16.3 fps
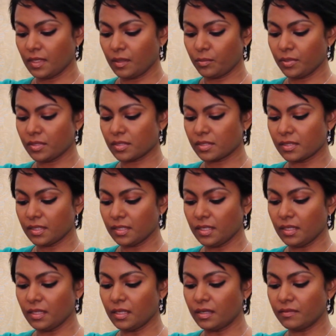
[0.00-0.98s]
I personally
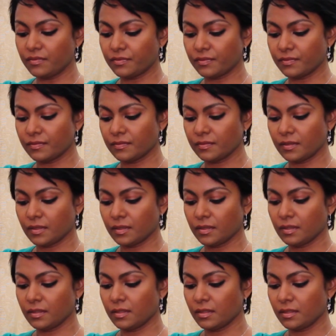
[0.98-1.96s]
love
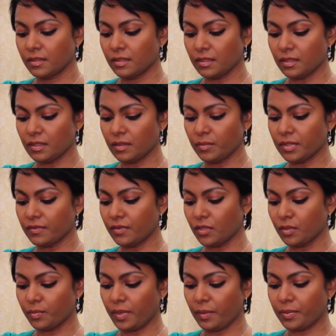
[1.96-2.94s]
a little bit of
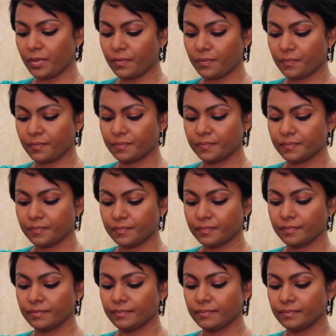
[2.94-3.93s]
hot pepper.
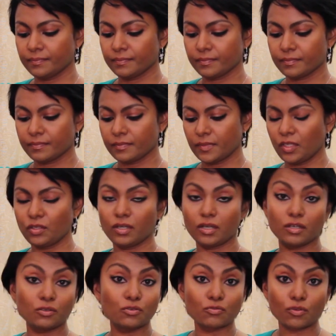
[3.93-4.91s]
You
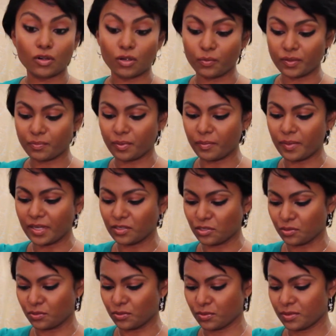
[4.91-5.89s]
can't go wrong with
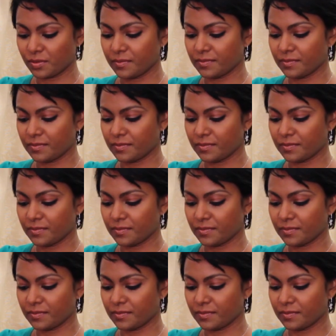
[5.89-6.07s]
pimentos.